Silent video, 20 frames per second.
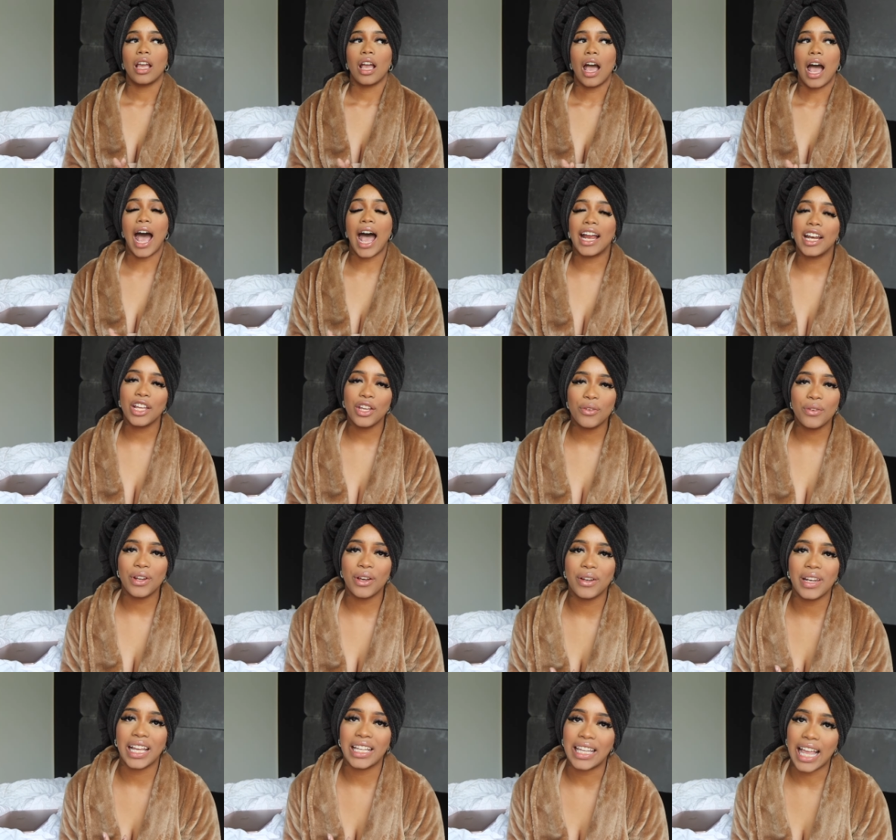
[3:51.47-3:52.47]
How do you
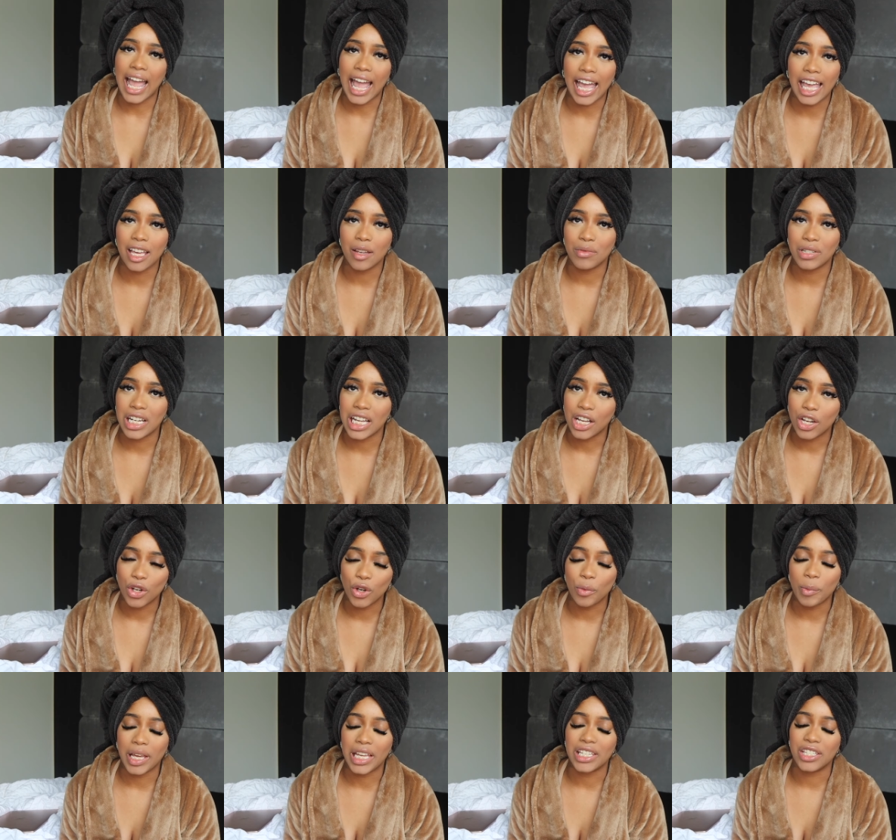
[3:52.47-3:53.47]
know that that A M G
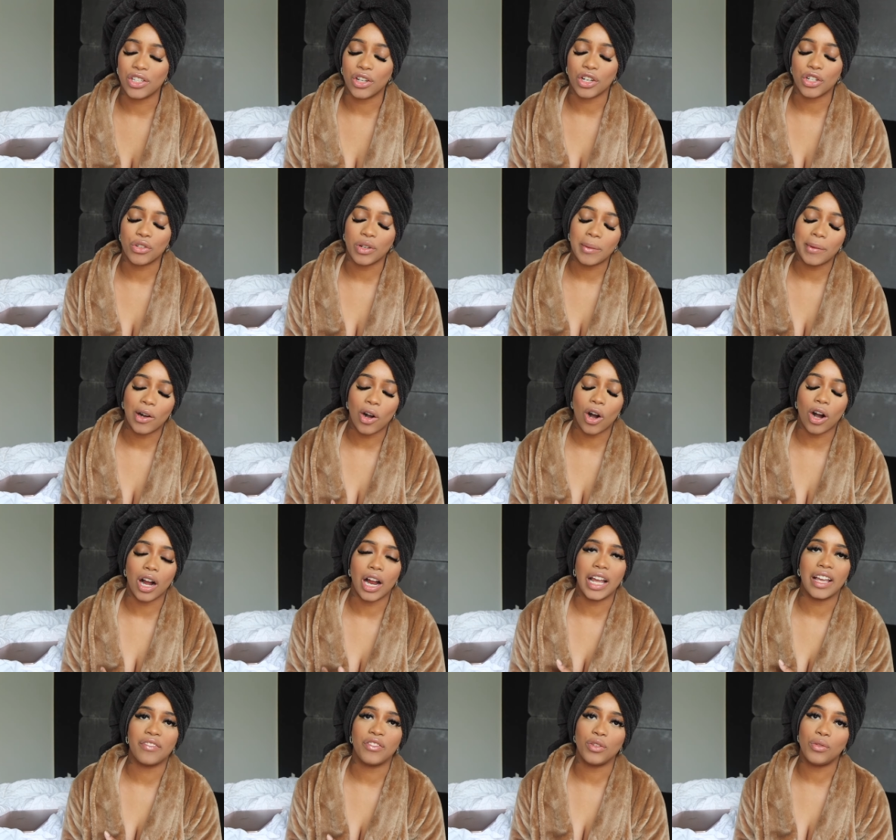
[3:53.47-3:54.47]
coupe is your dream
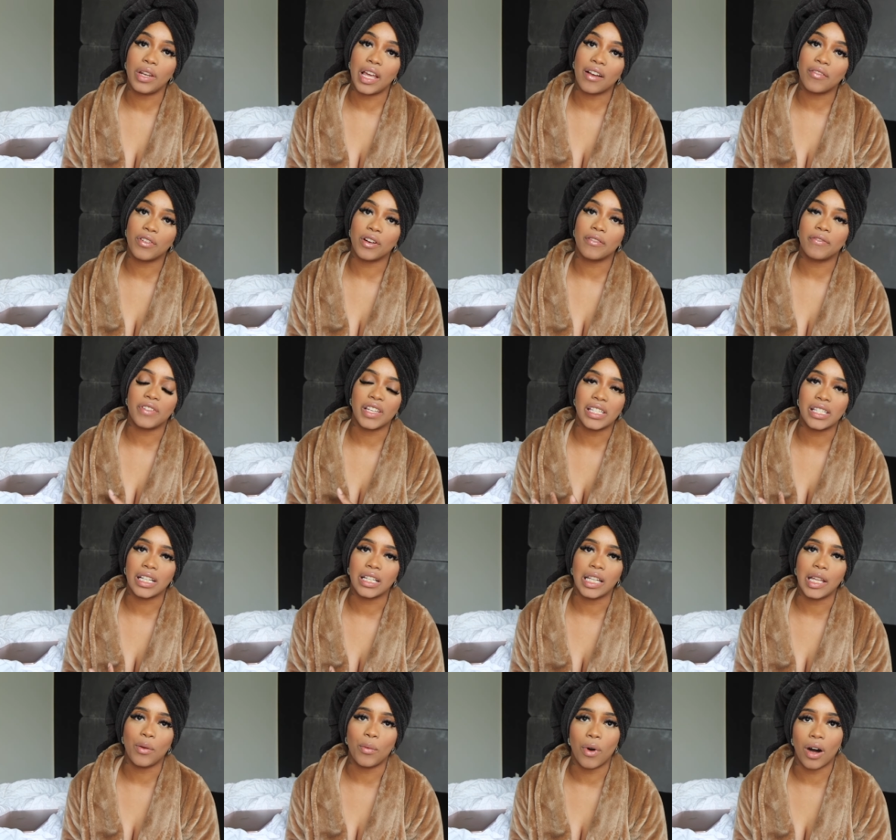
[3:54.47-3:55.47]
car if you never
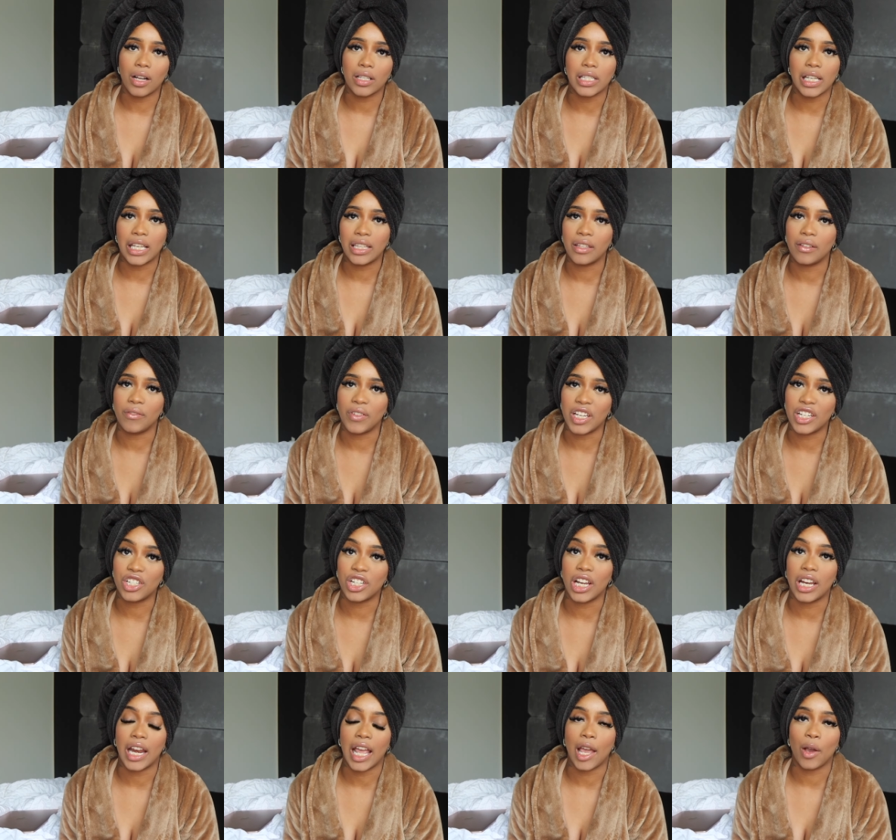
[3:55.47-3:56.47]
physically walked in the
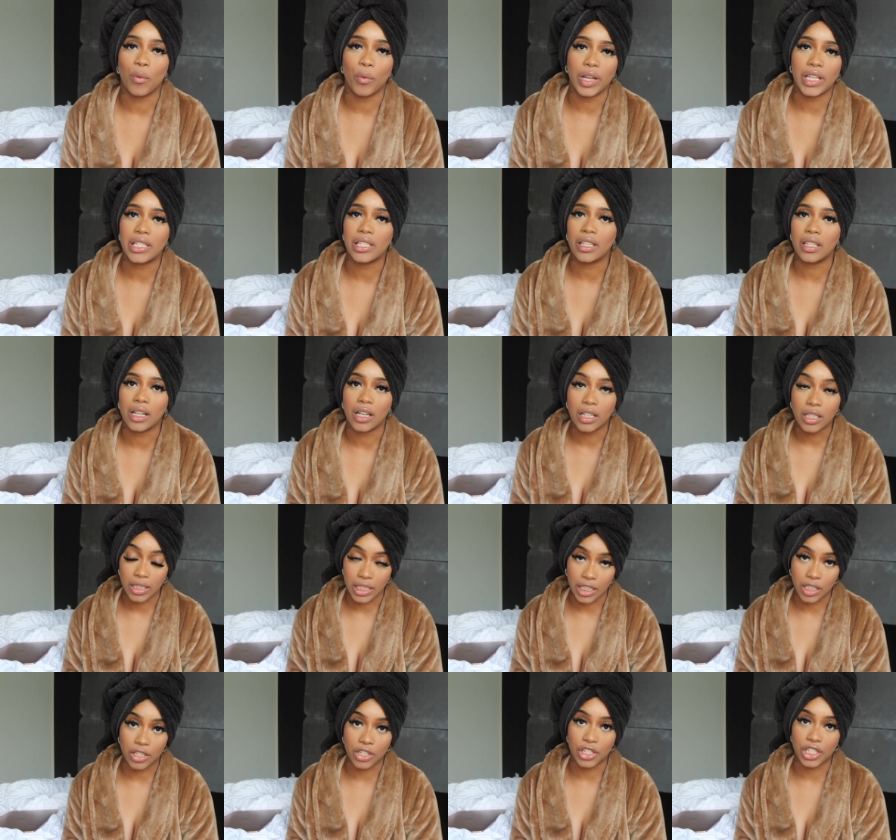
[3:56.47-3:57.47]
vision and went to the
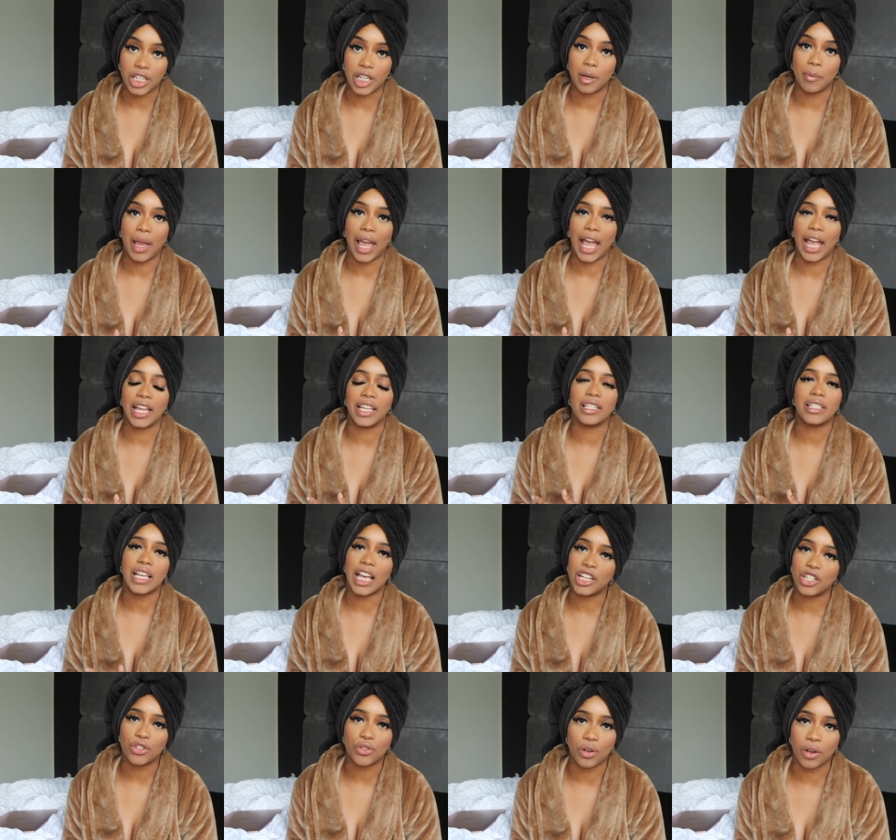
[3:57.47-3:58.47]
dealership and
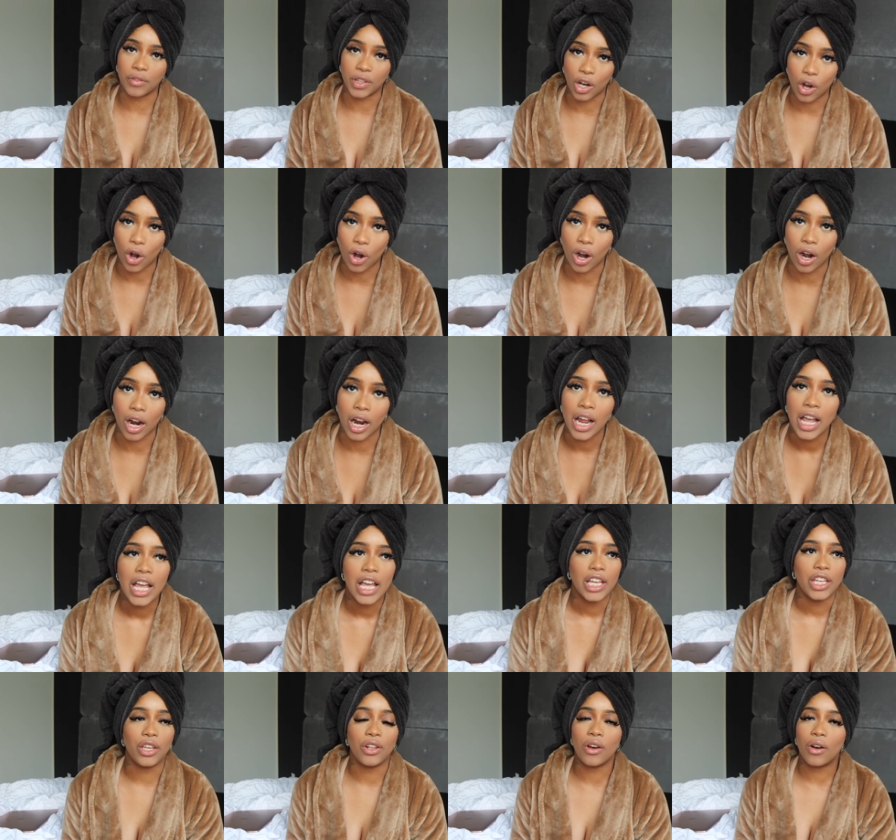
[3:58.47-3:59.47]
test drove the car?
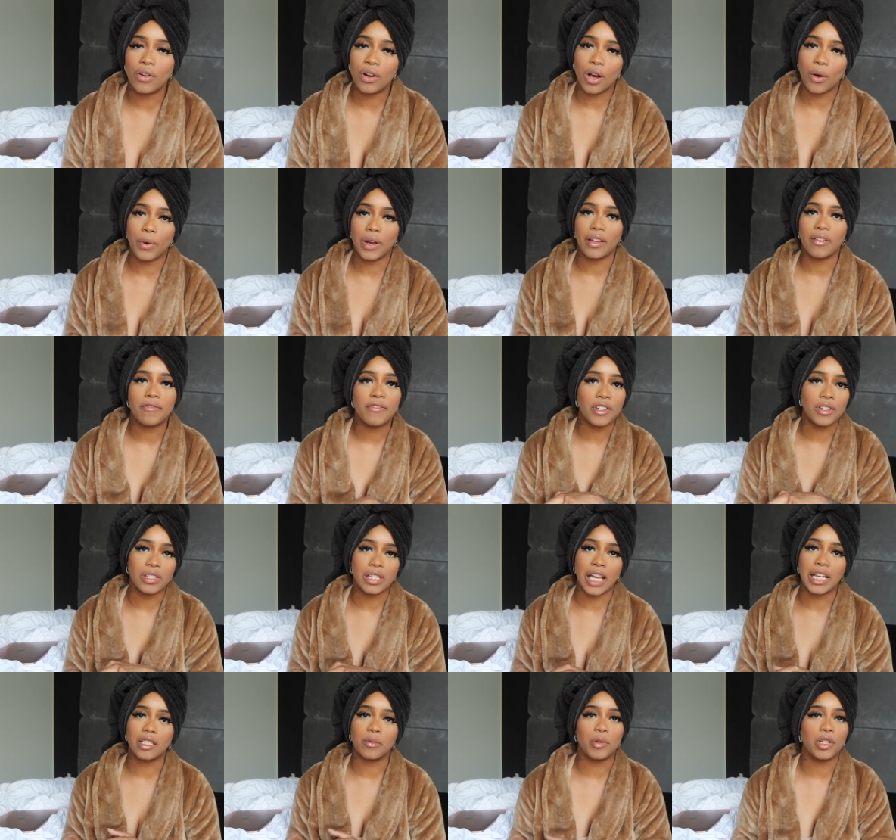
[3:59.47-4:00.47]
You don't know what it feels
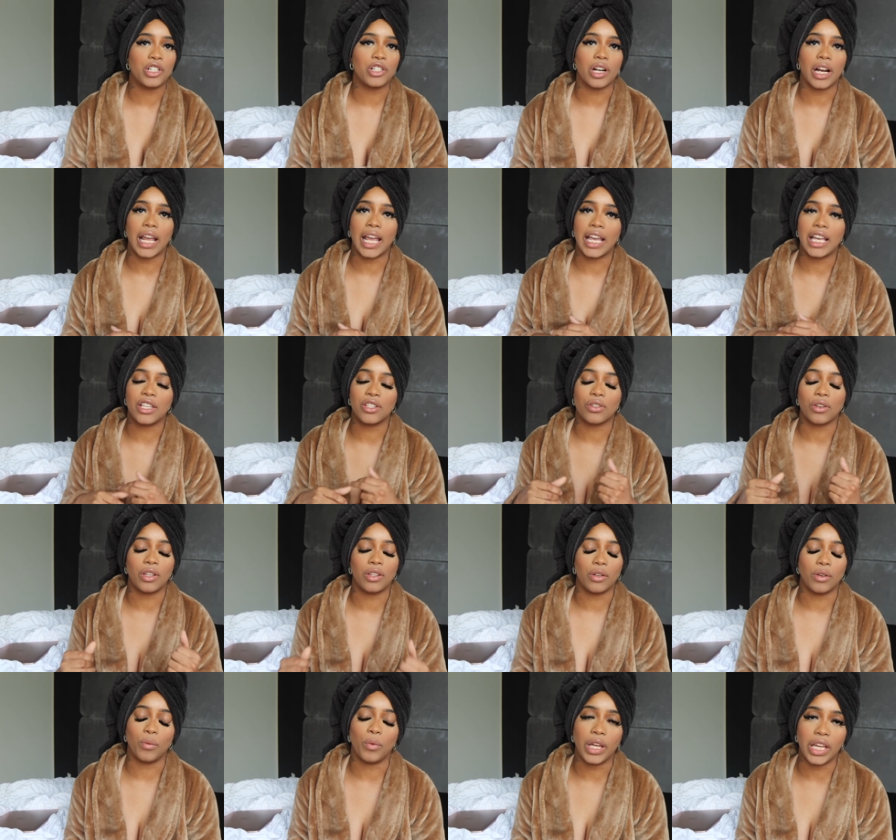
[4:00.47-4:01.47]
like to put your hands on
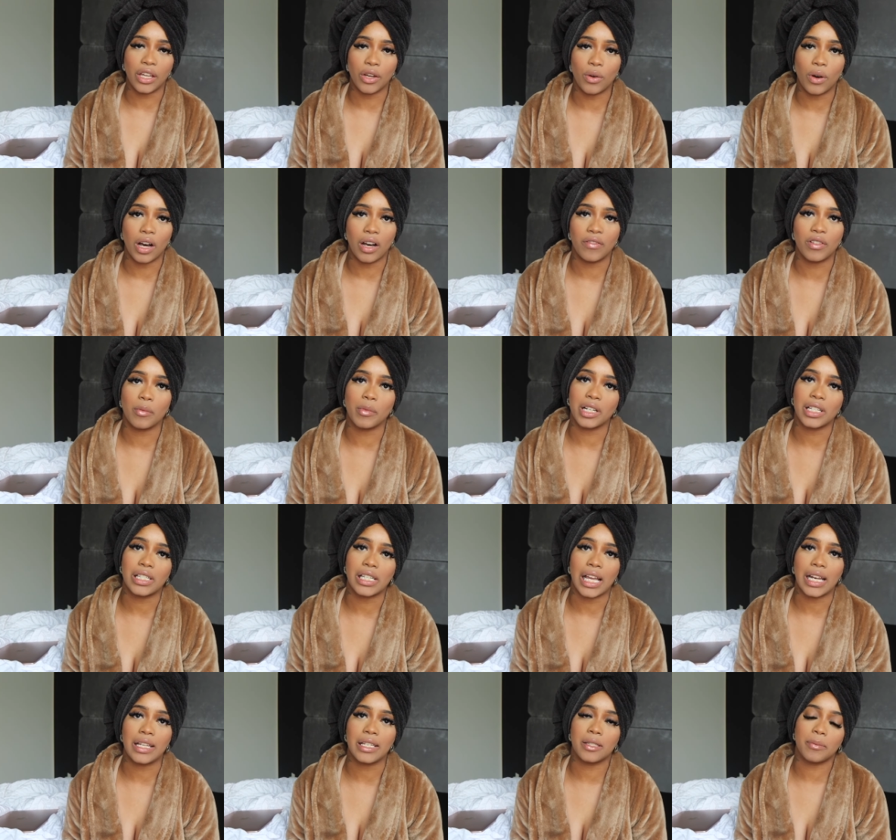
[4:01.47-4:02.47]
the wheel of a
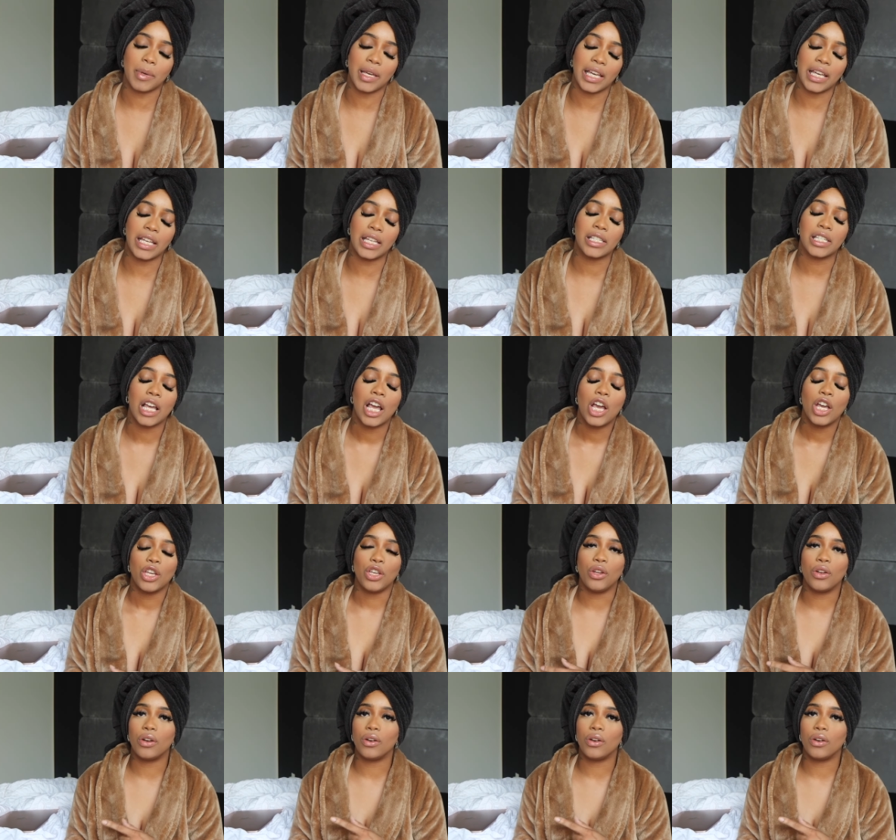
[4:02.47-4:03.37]
Mercedes-Benz. You